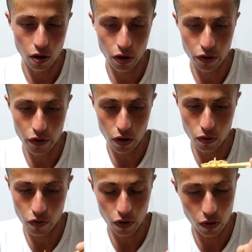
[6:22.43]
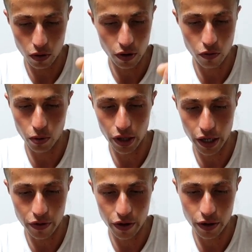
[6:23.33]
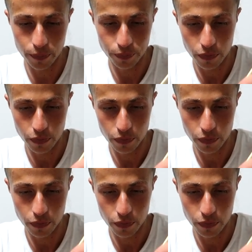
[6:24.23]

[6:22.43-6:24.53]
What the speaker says: on its own, so it's really easy.